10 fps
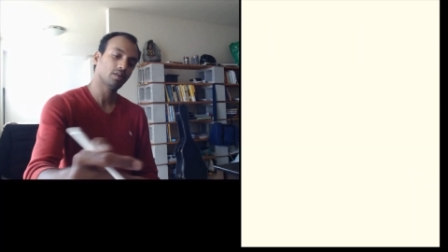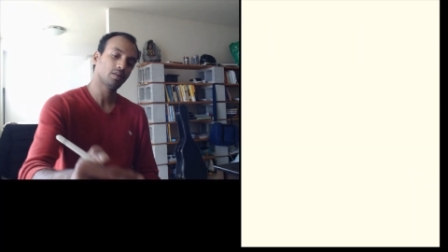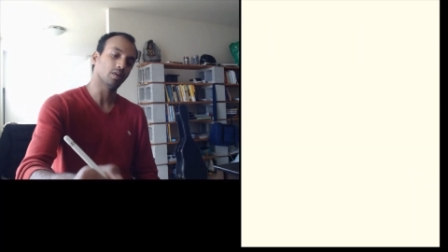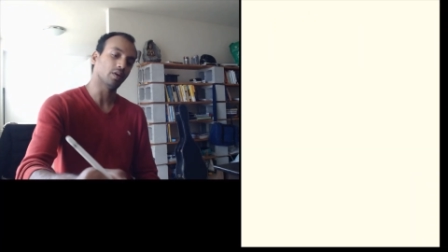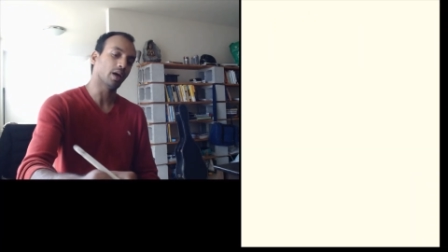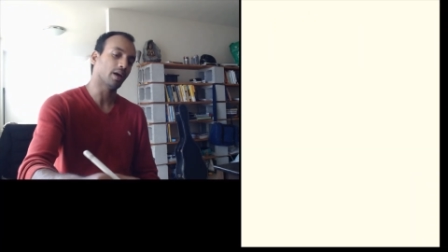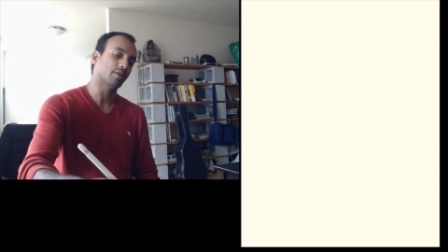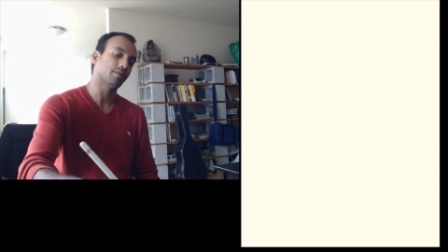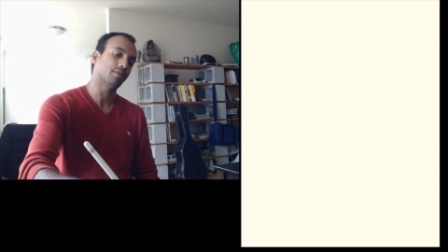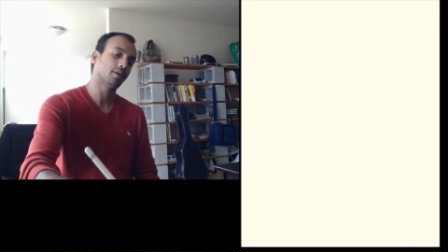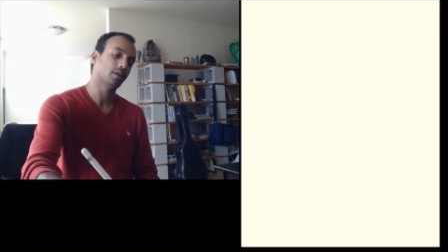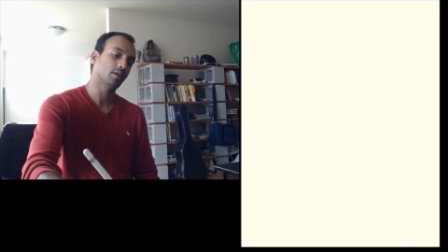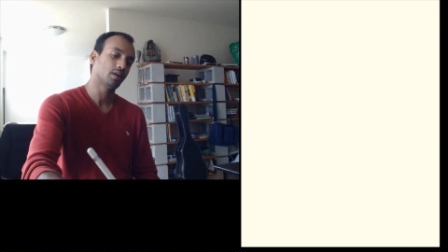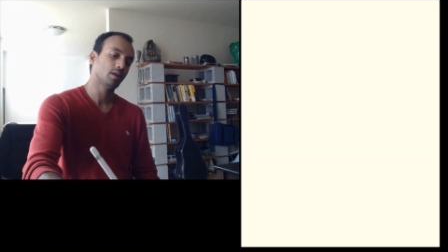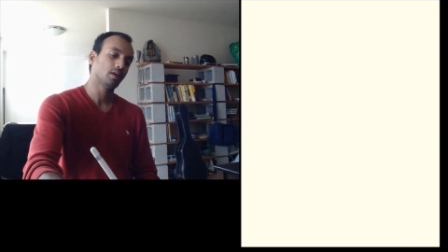so you have
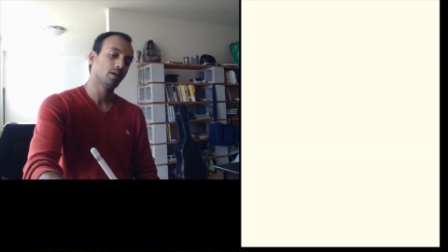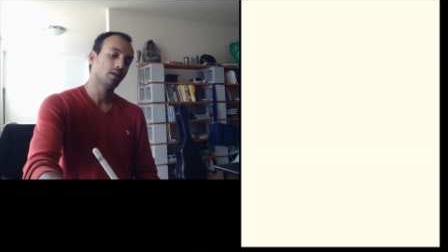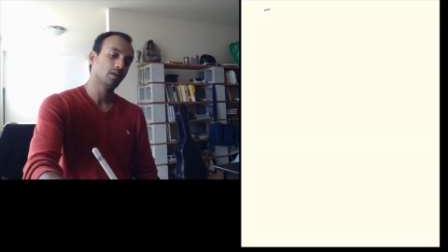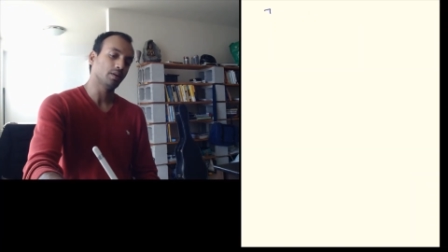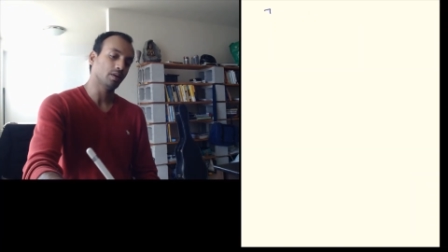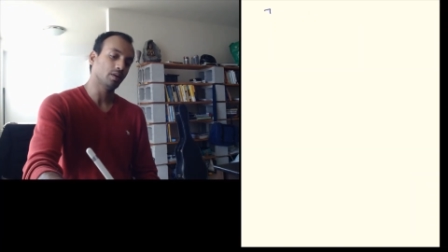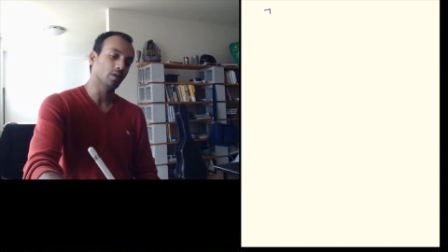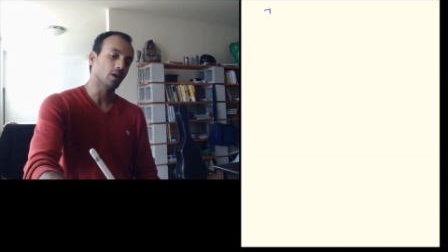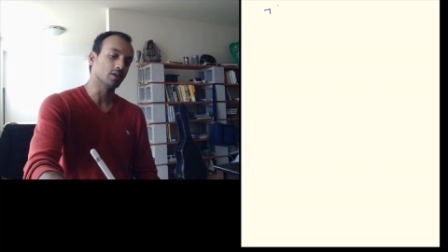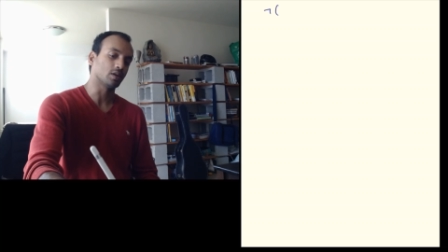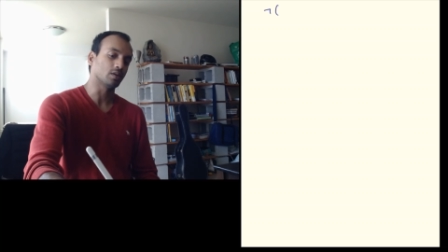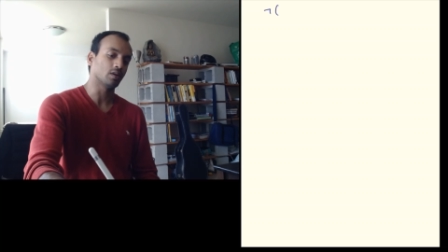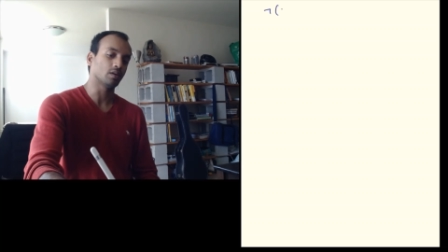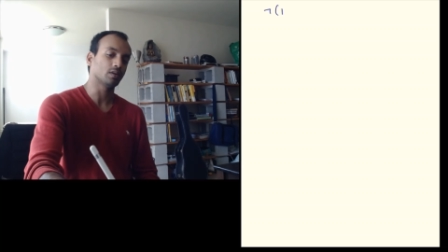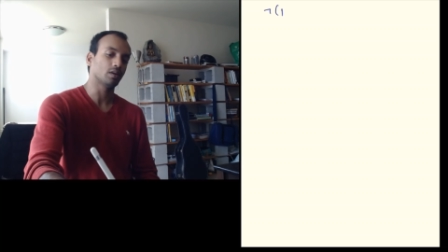you also
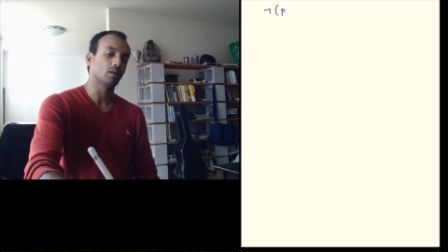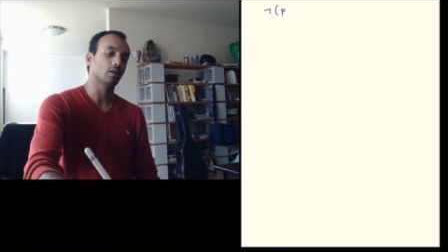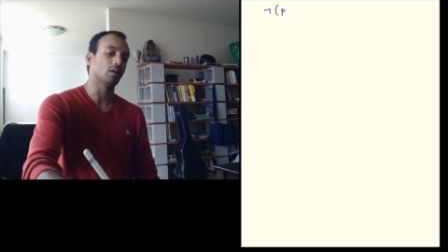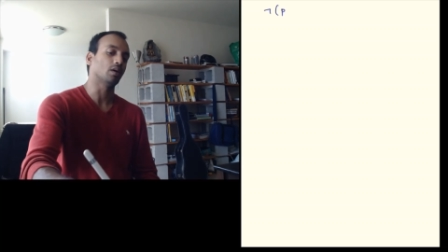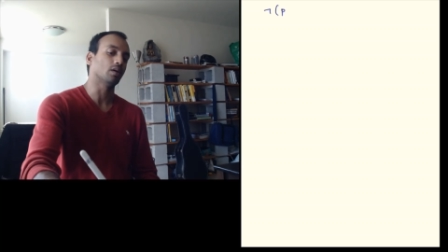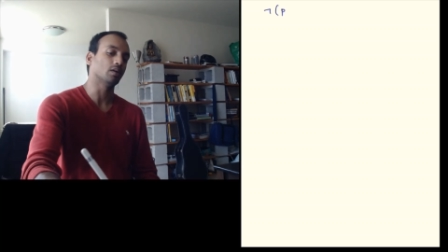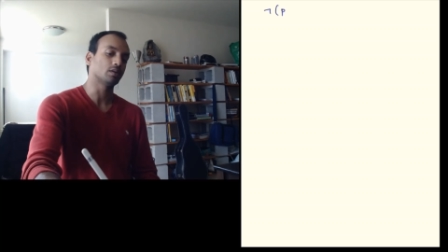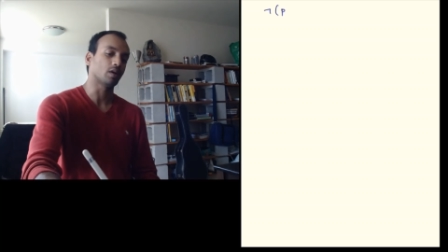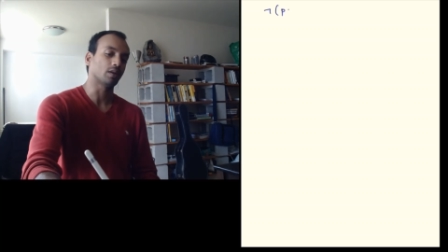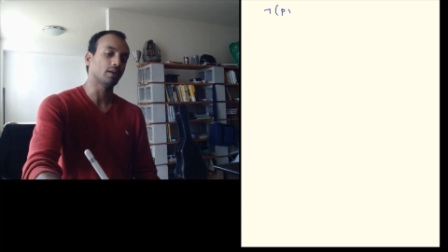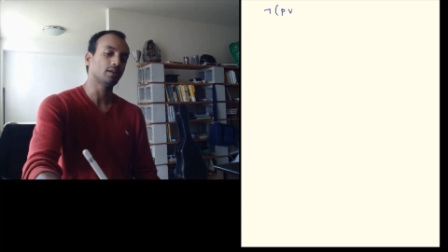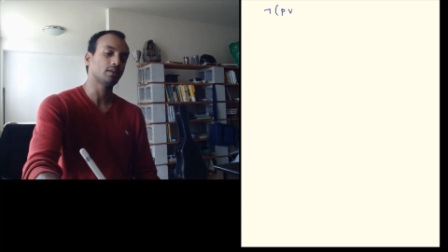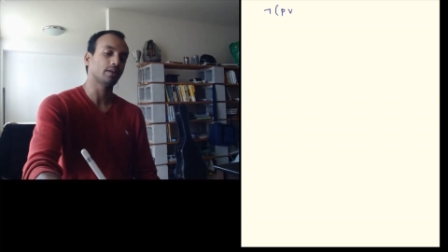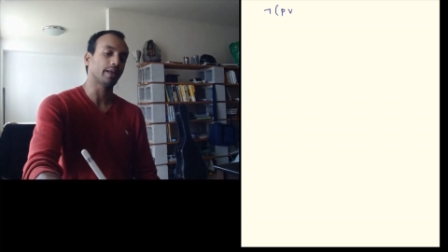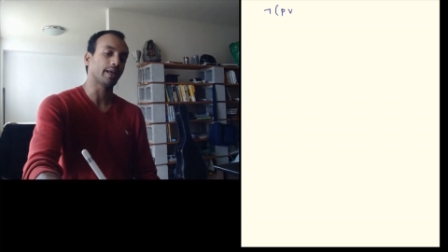uh, saw this
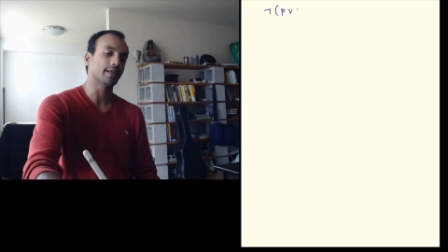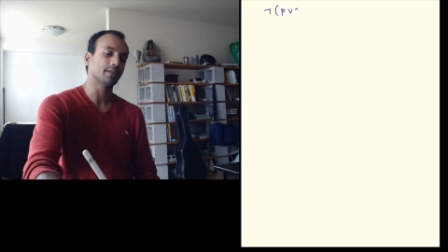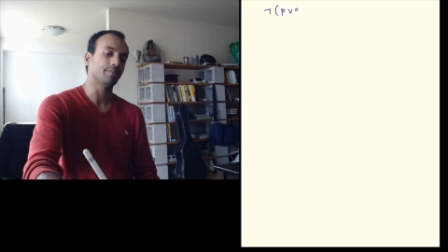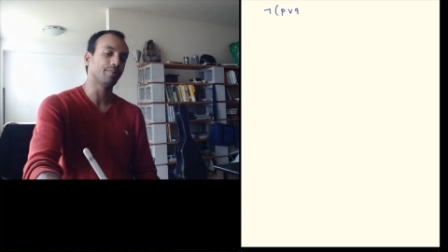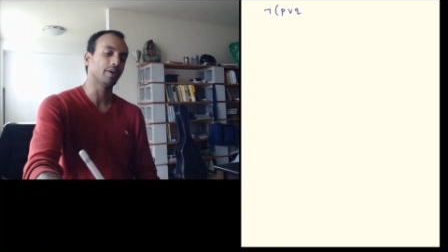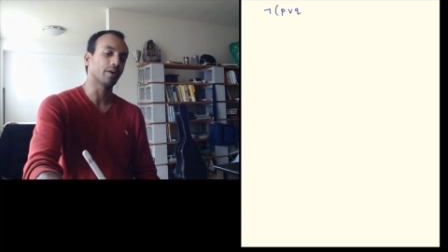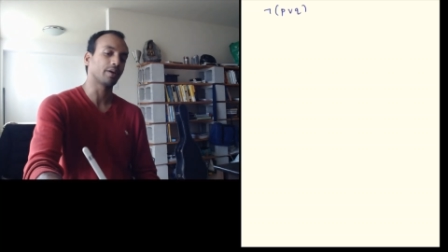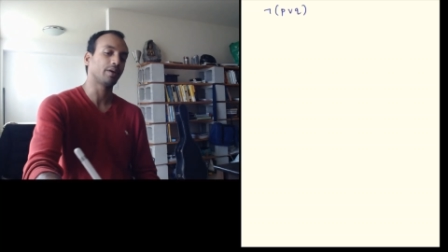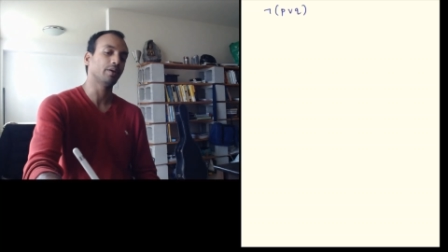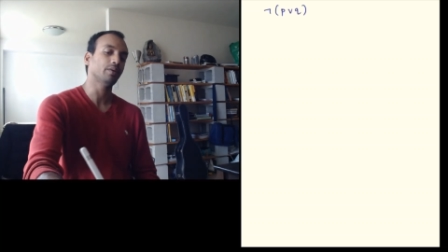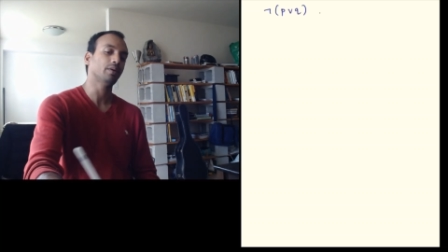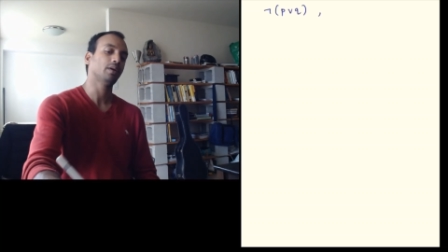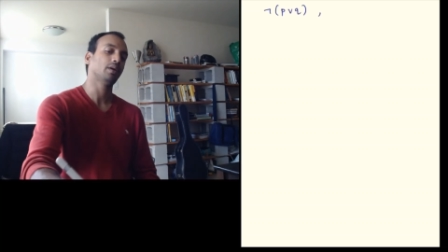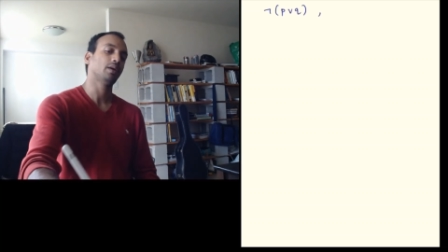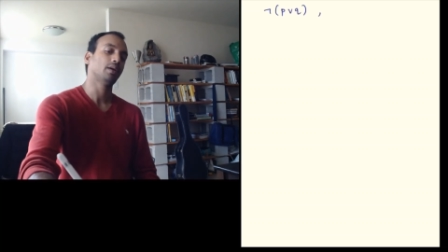negation p or q
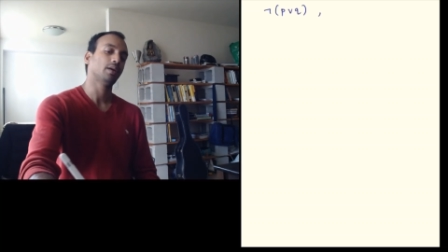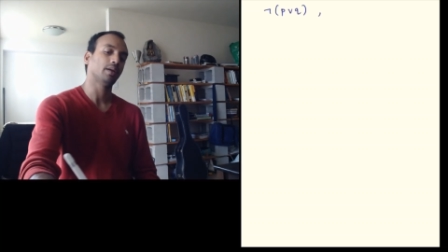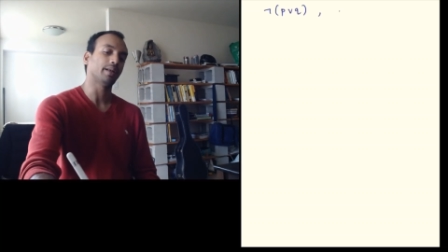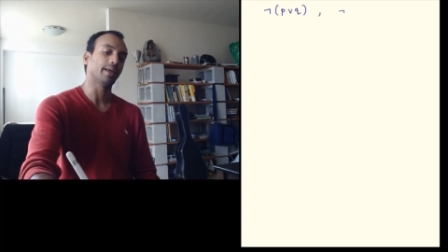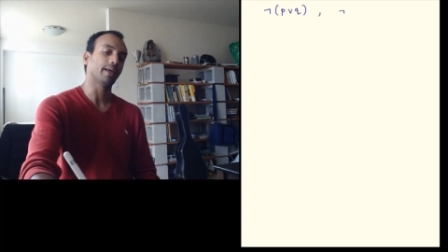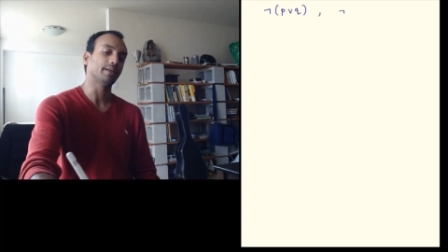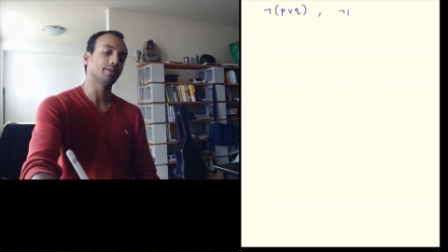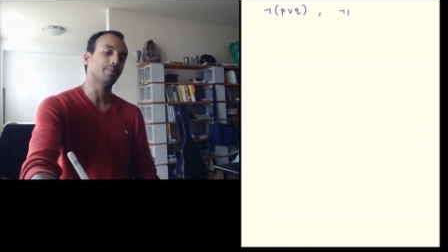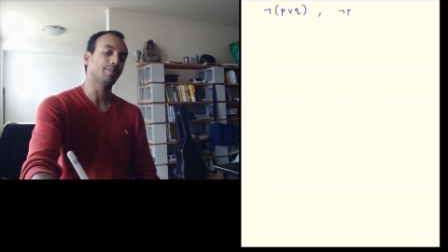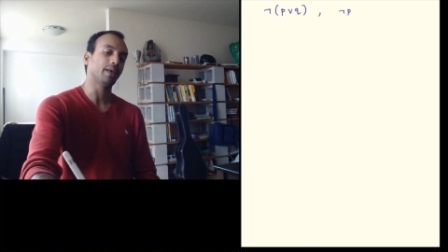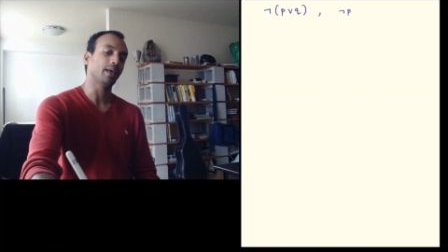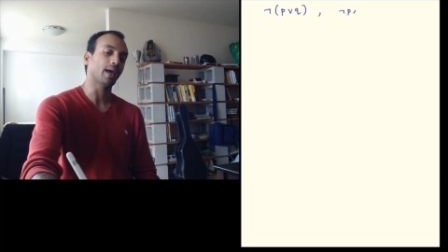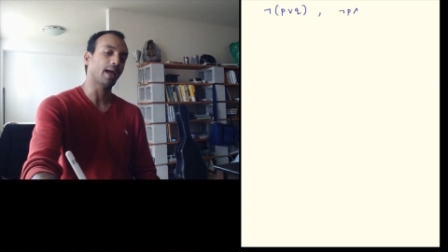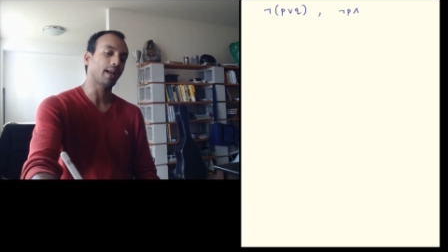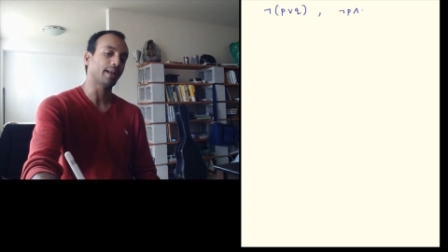and negation p
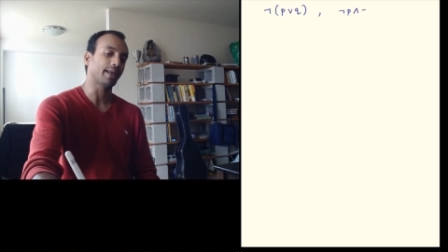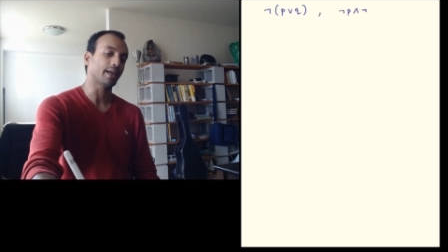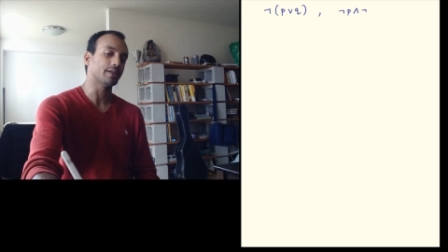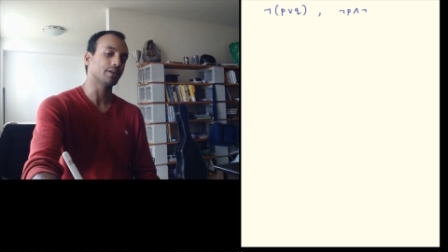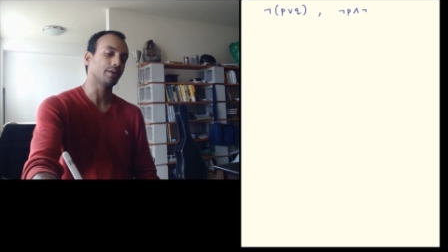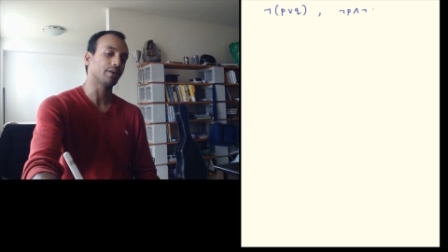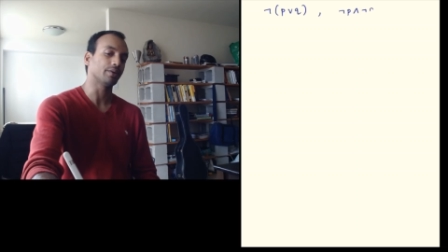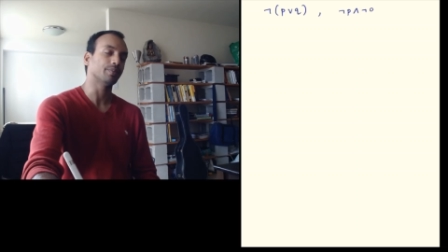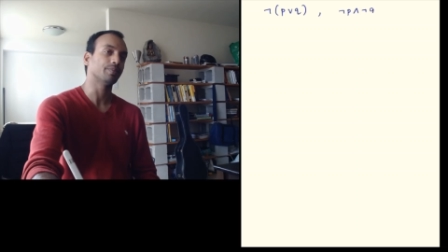and negation q